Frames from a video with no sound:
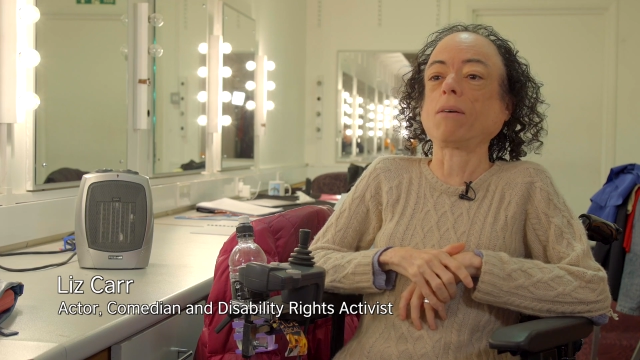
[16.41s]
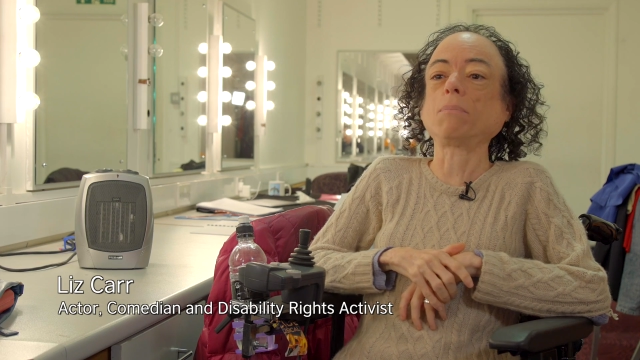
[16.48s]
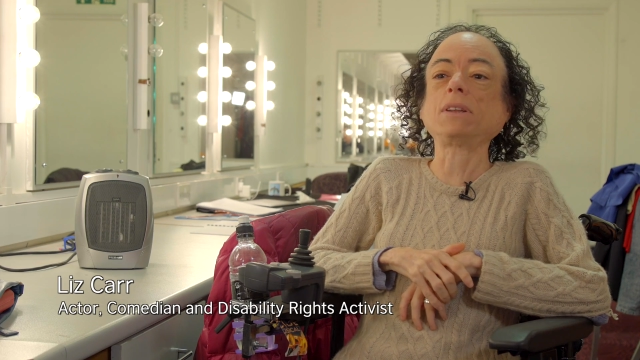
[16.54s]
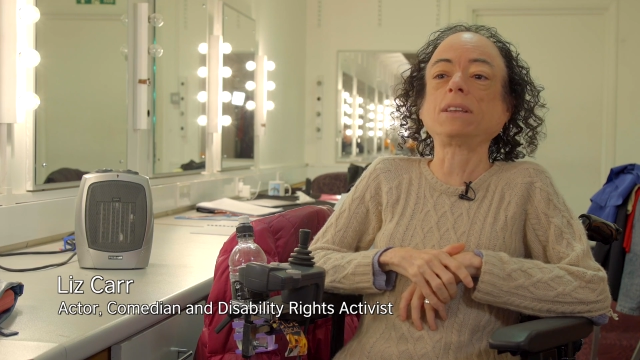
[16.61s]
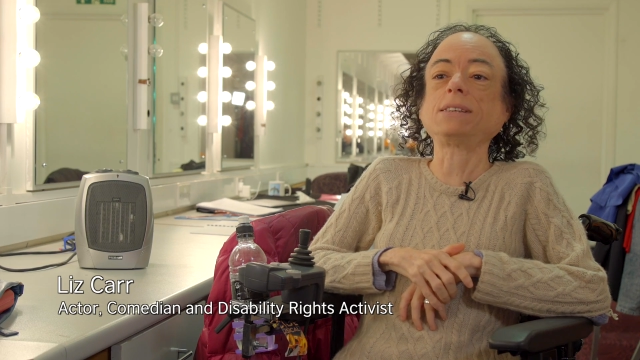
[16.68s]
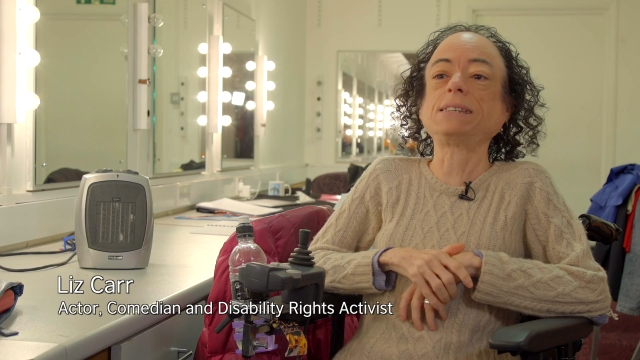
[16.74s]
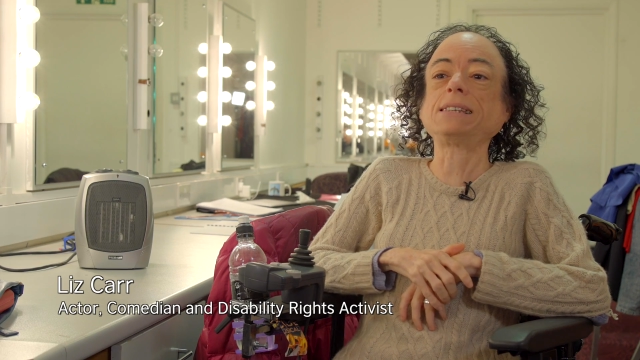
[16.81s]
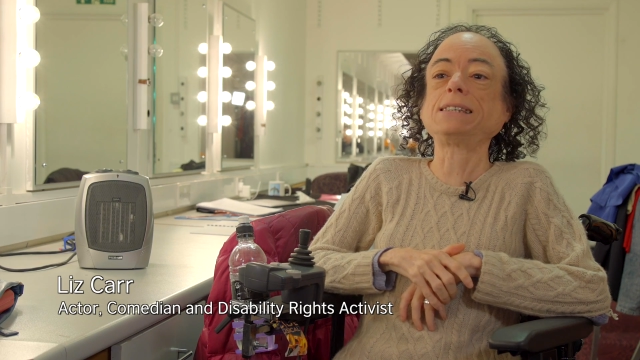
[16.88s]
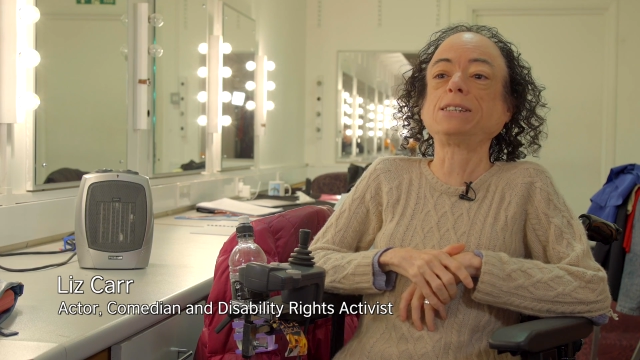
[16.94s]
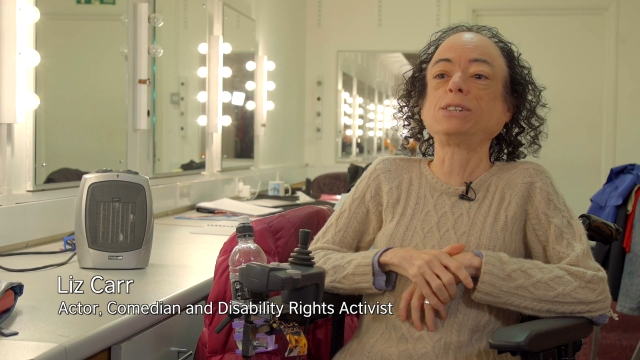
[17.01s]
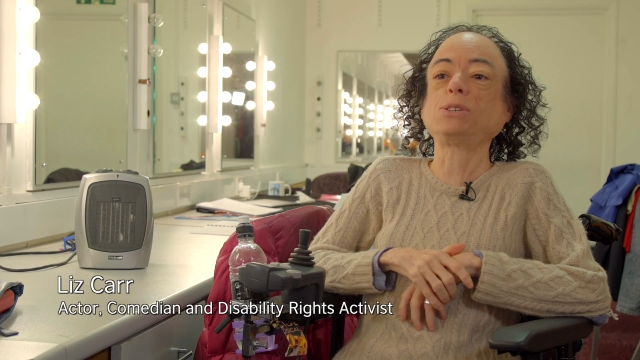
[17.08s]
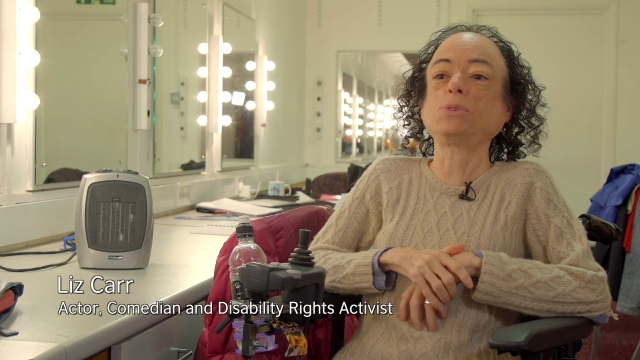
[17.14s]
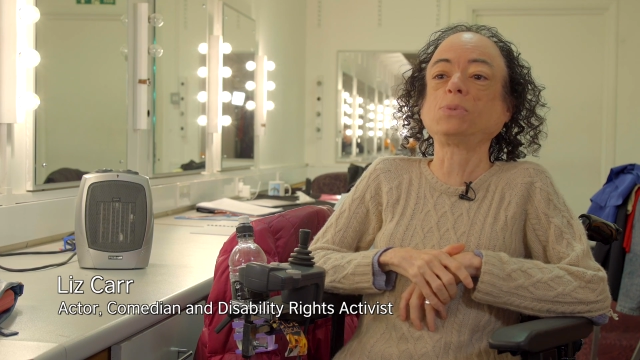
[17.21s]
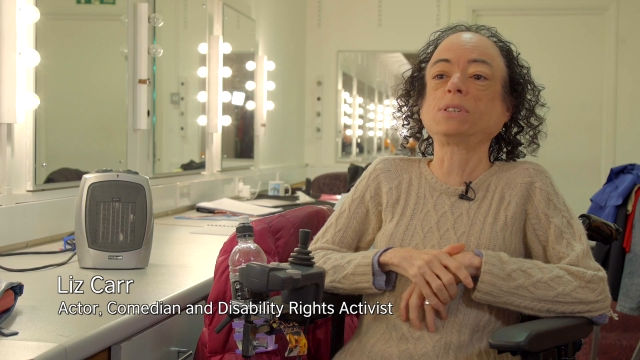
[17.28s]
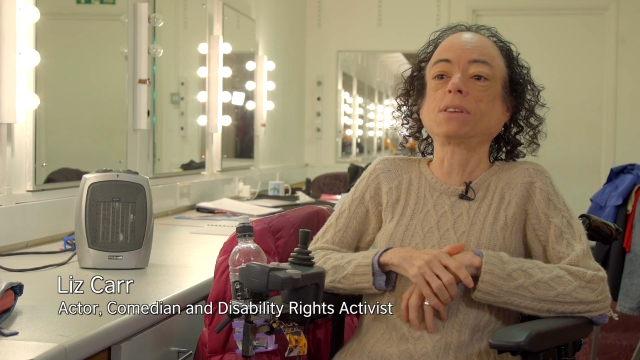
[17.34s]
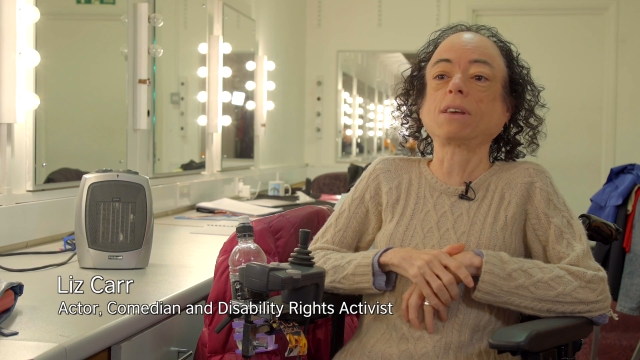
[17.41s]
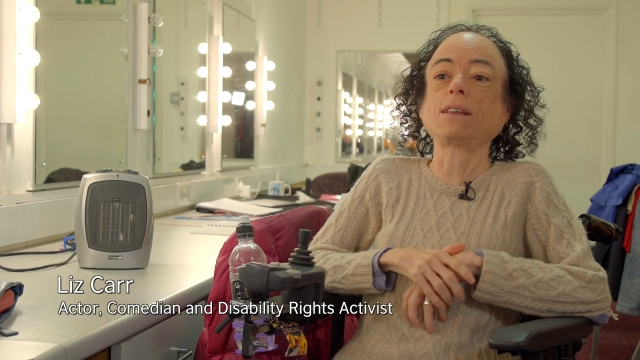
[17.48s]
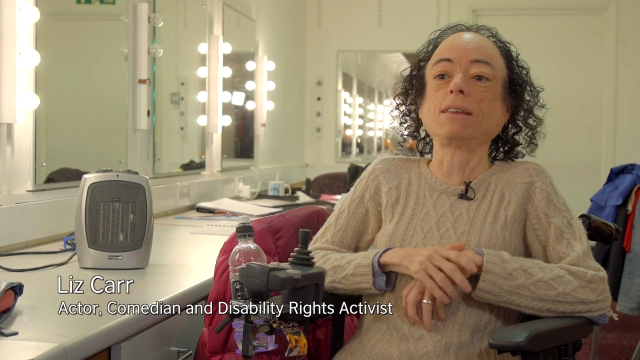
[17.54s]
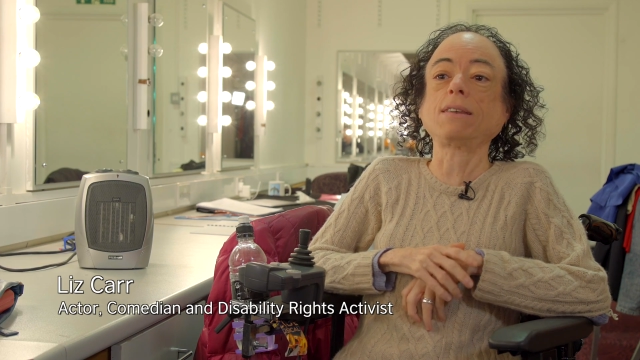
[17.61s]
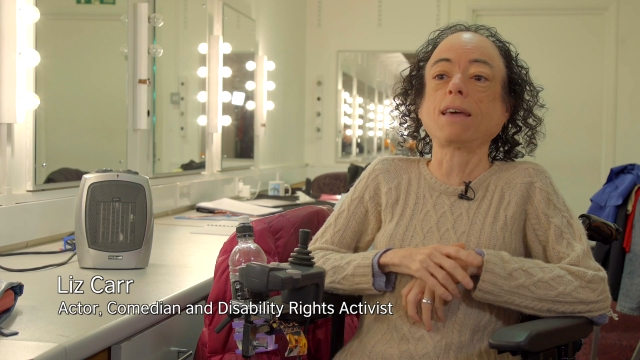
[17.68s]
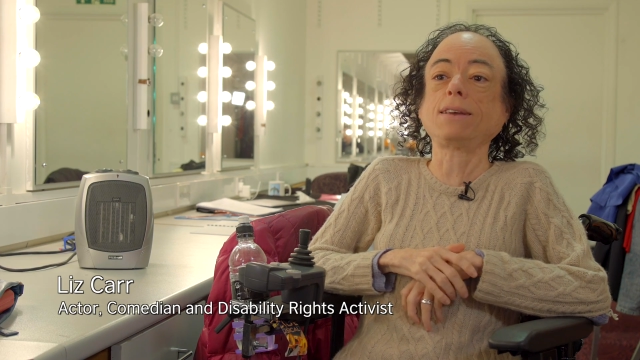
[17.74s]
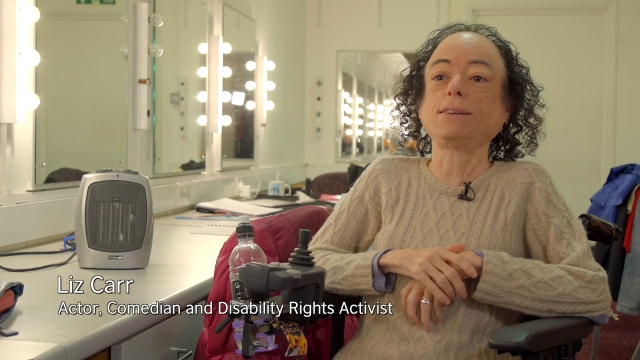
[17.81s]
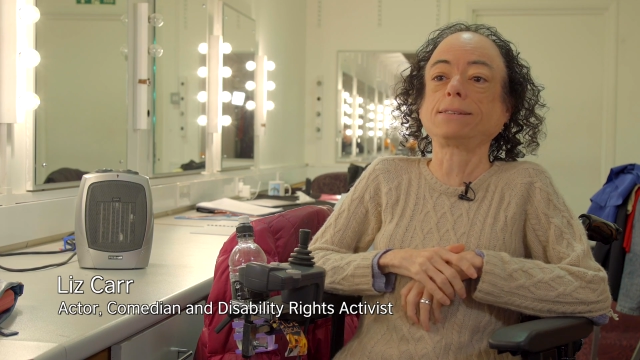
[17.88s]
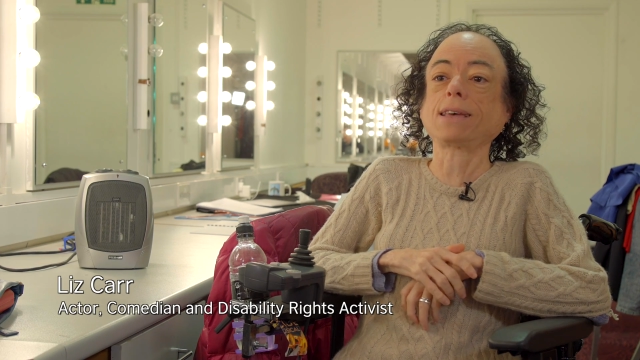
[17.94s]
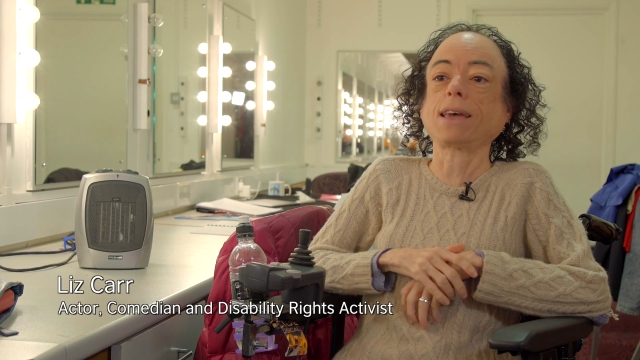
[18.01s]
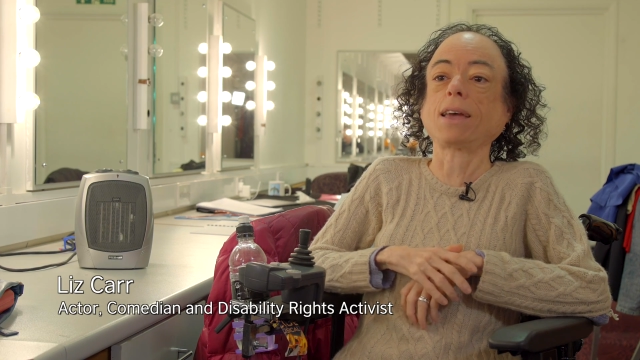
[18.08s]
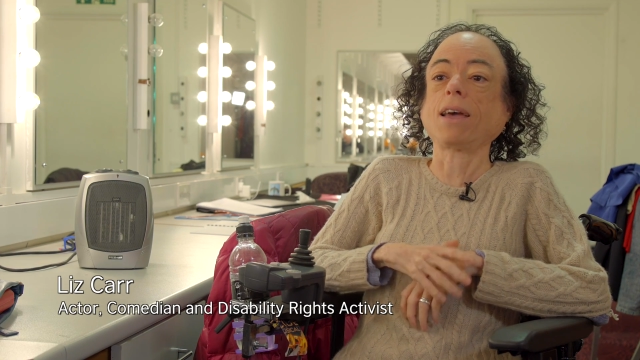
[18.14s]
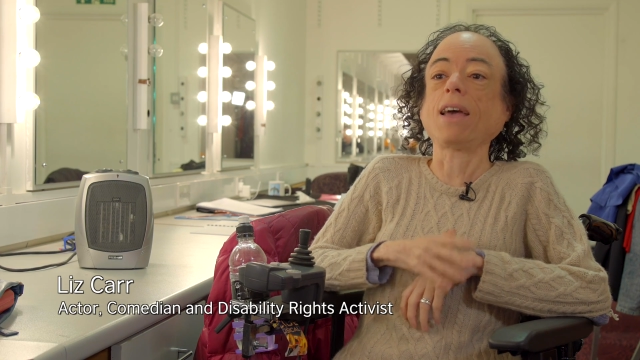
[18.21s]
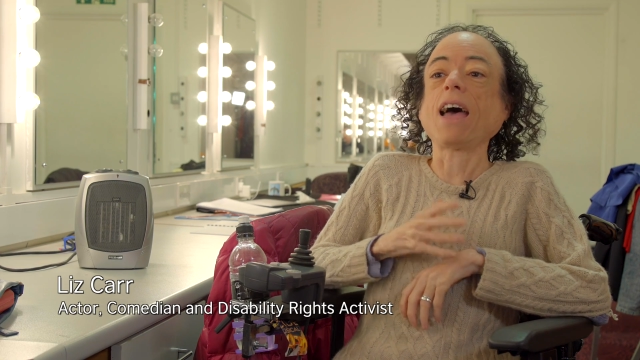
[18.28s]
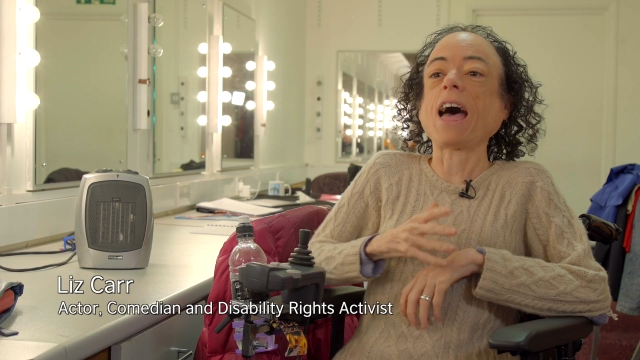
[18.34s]
I'm an assisted suicide
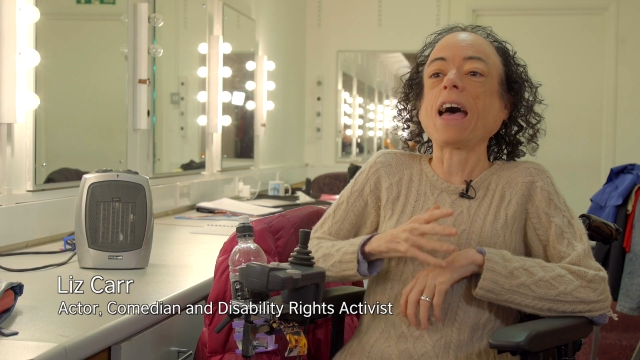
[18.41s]
naysayer.